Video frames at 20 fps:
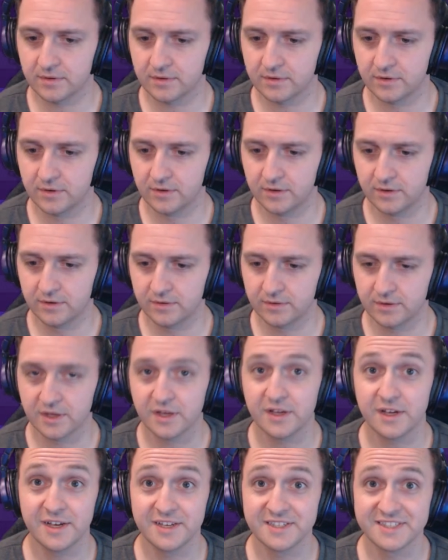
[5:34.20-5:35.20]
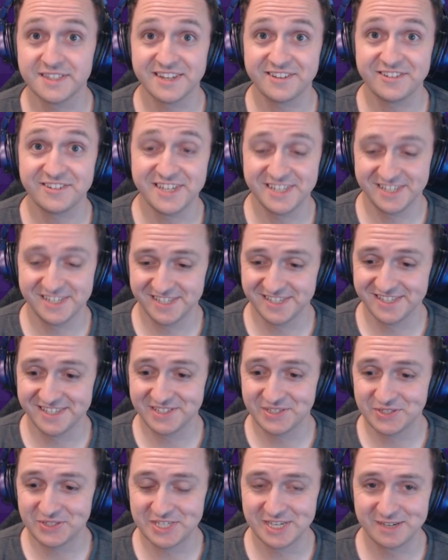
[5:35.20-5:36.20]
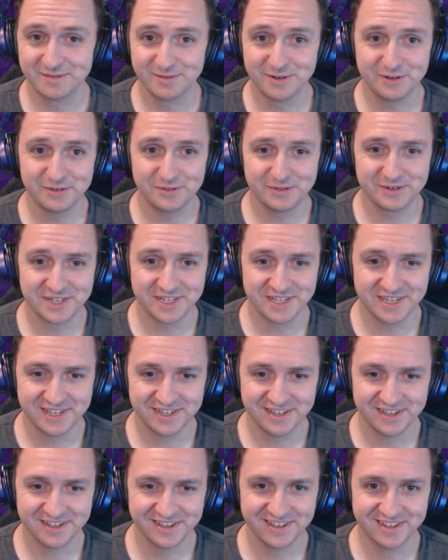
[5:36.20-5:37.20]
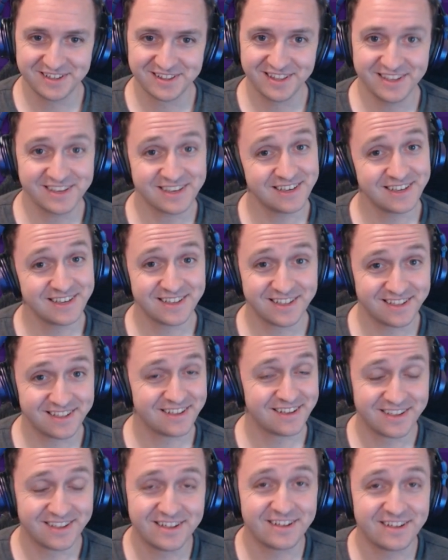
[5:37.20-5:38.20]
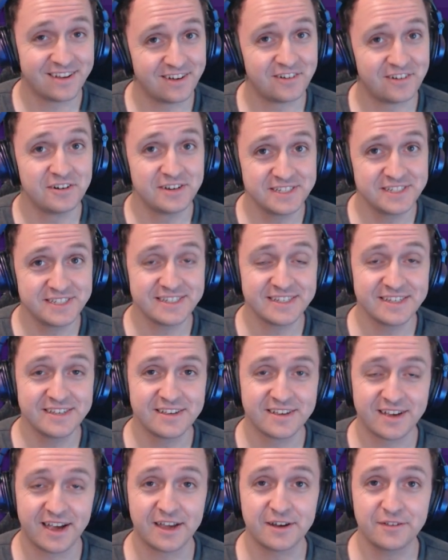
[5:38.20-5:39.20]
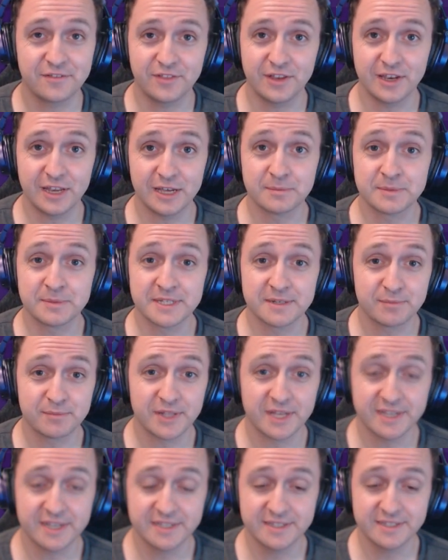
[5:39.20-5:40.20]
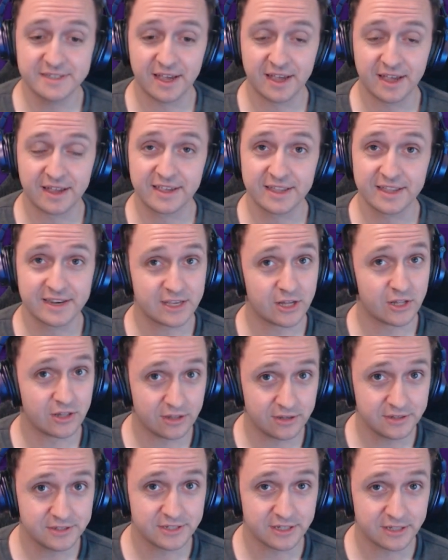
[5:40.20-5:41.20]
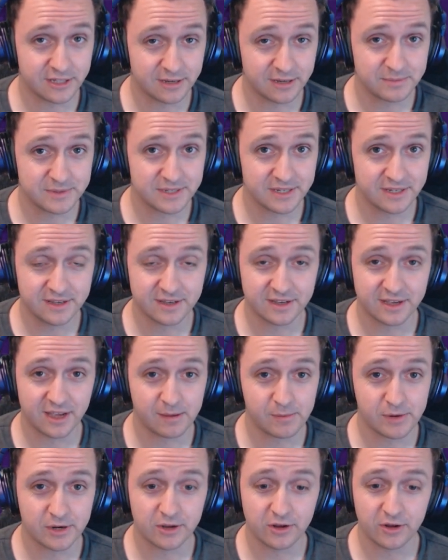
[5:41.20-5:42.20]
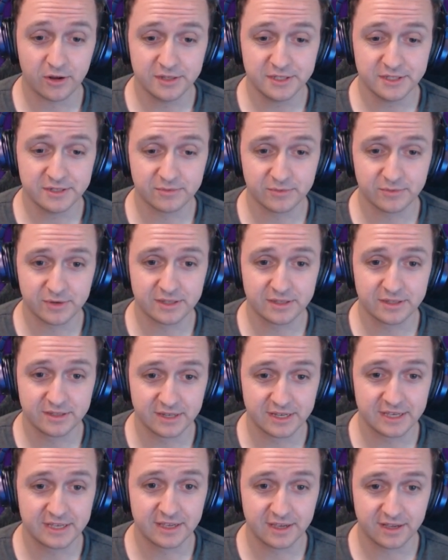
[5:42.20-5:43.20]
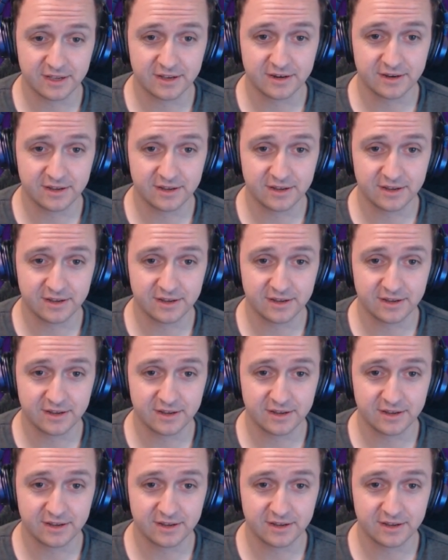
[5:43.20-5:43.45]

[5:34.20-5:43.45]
Oh, guys, there he is. Timo Werner. Like, honestly, out of the Leipzig players and getting a loss to Leipzig, it came at a cost. We did get